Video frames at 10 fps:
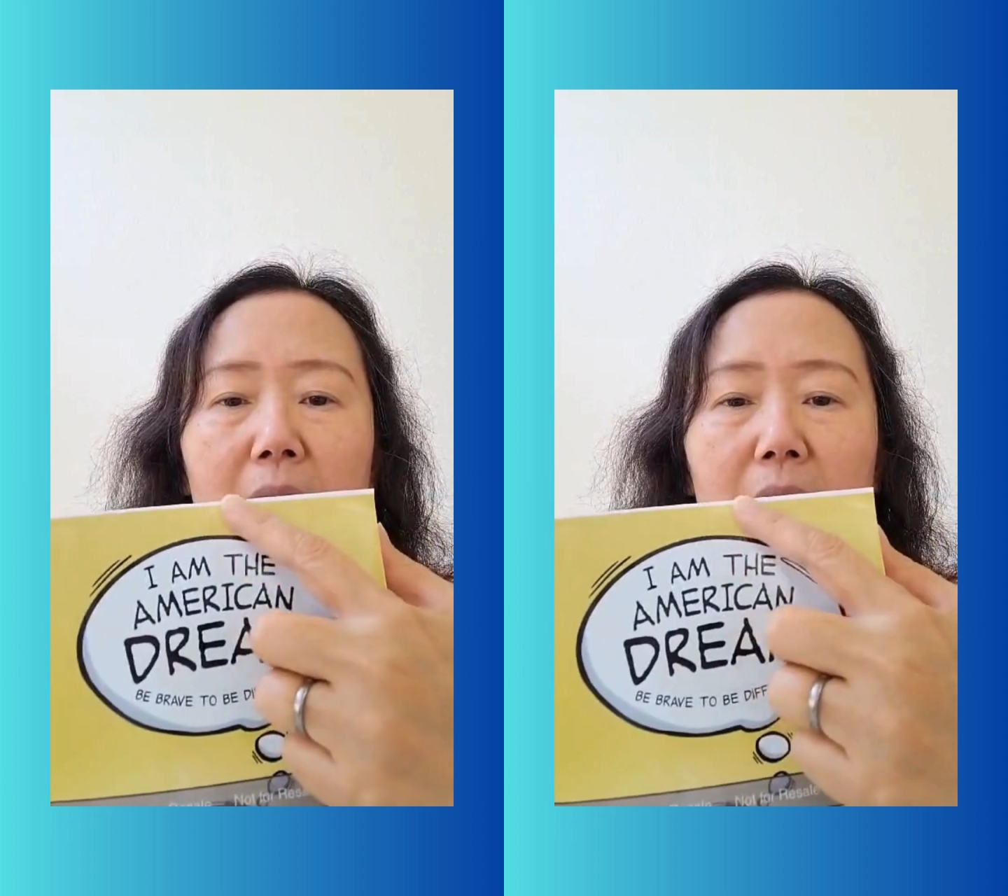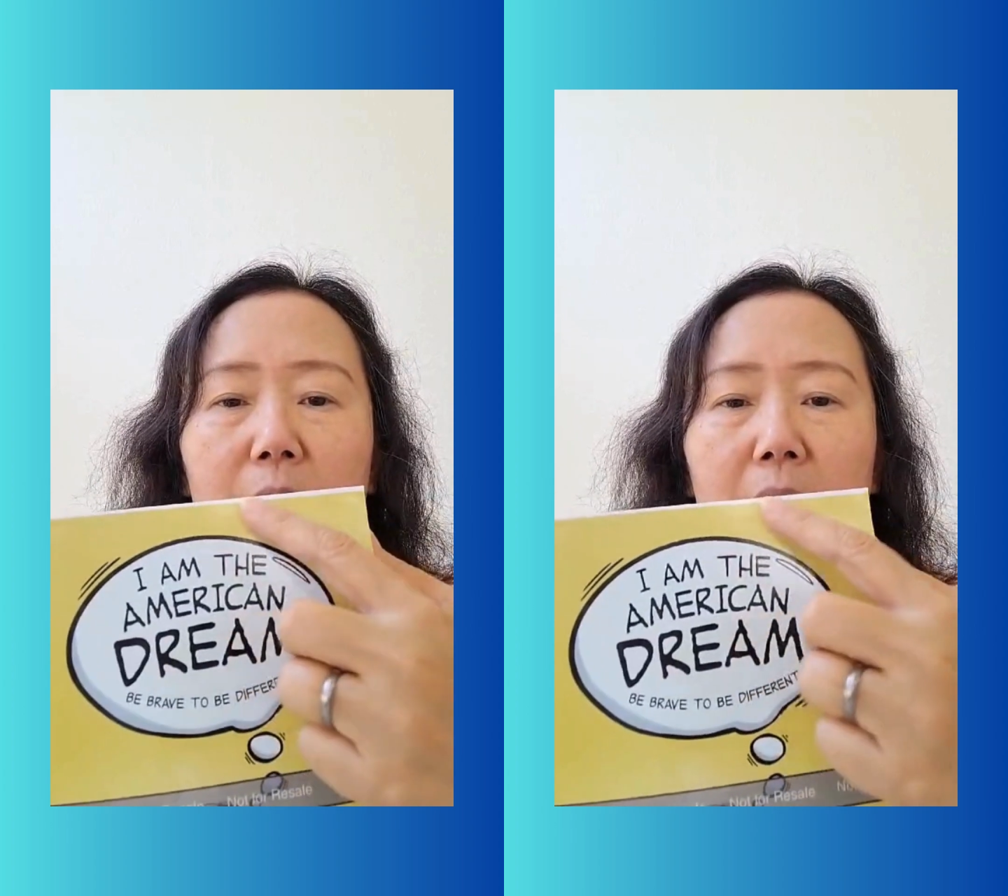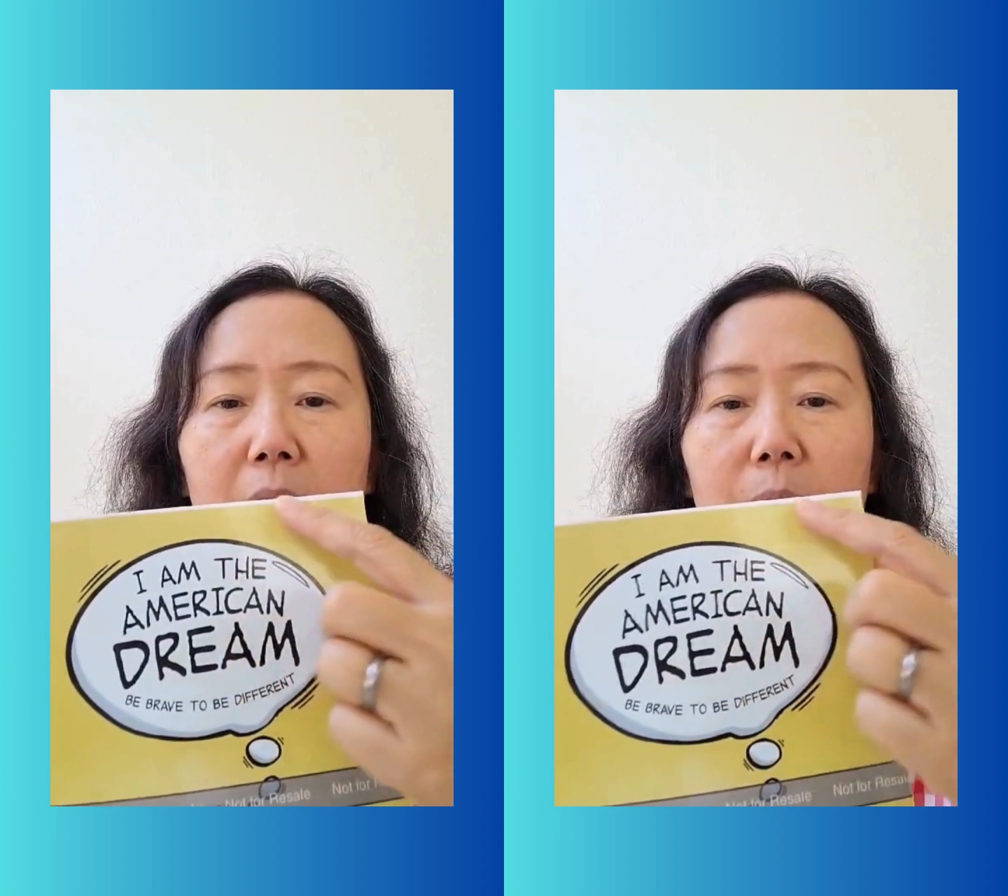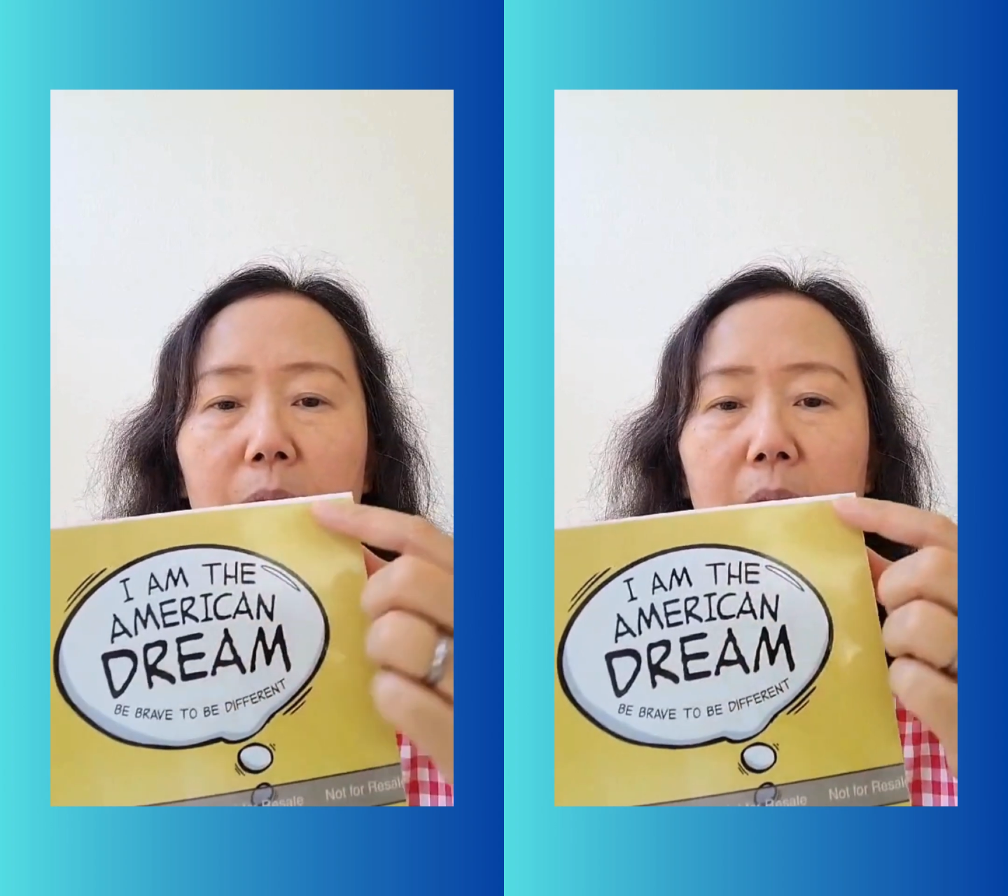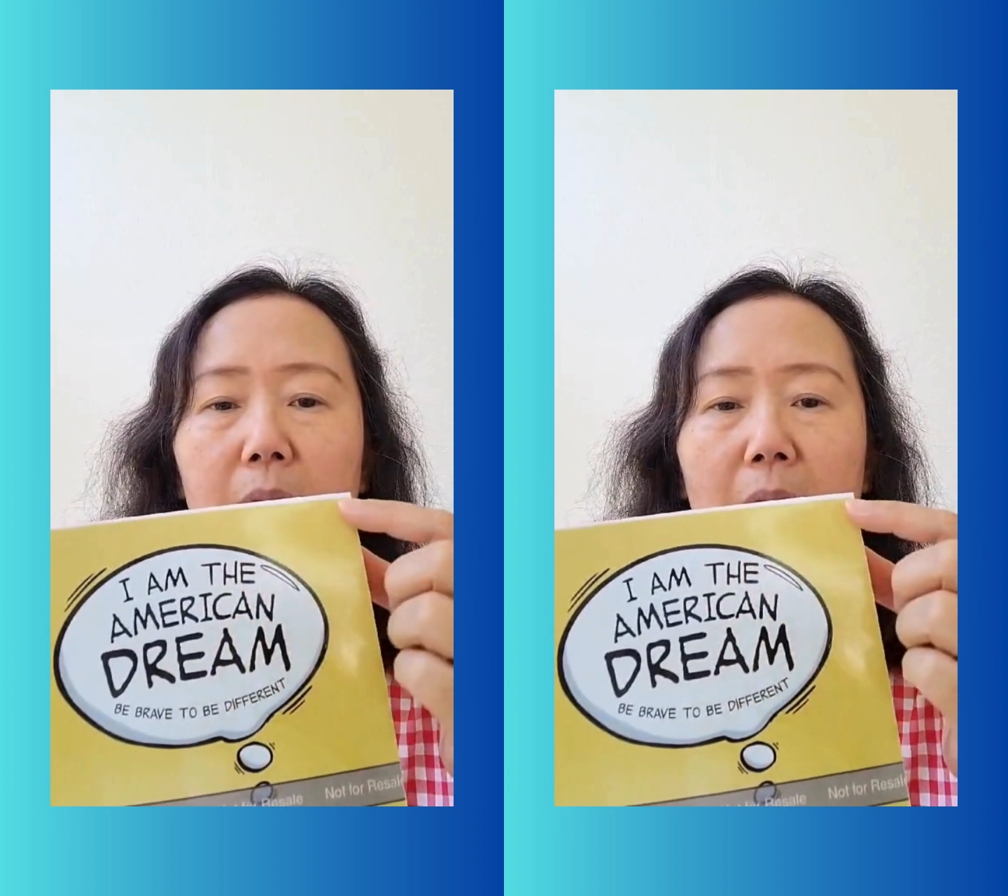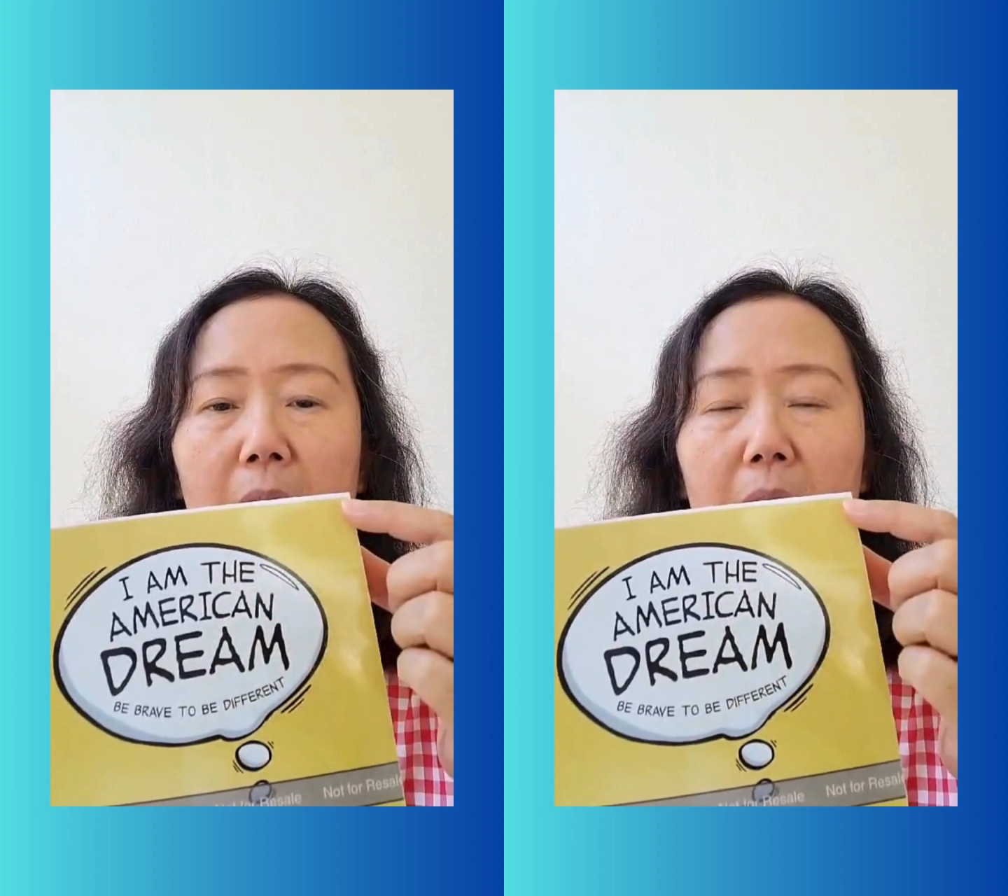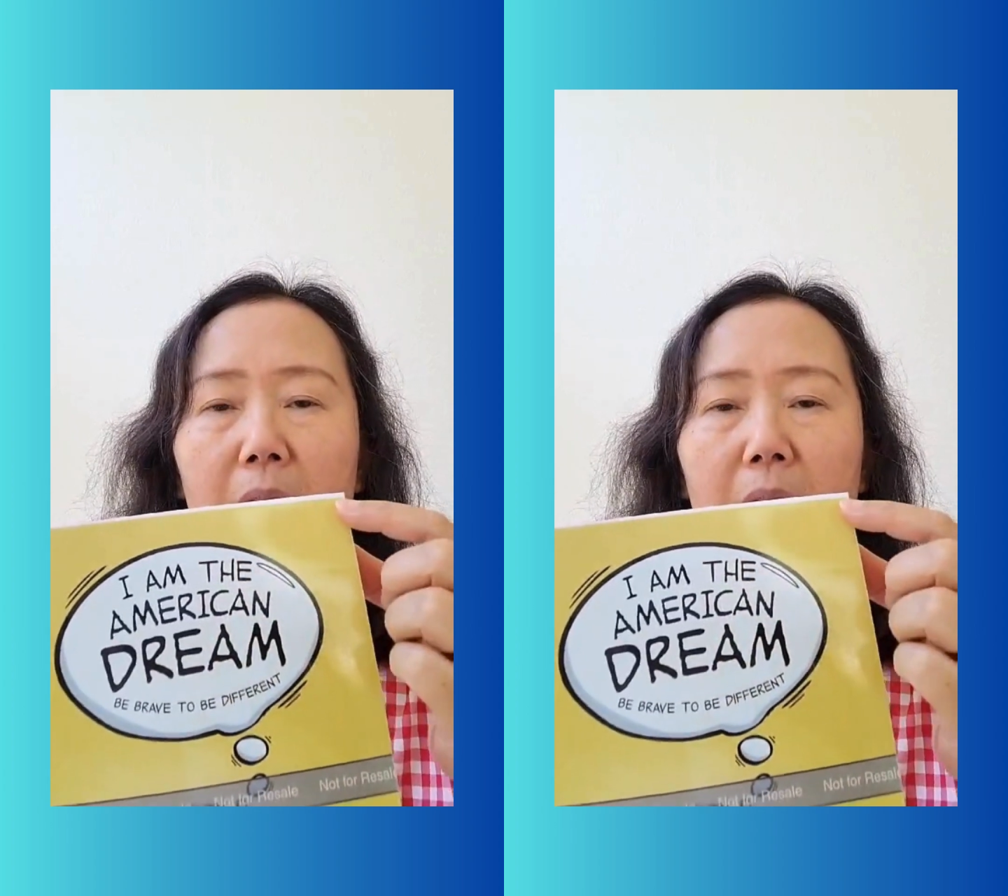here, right? Yeah.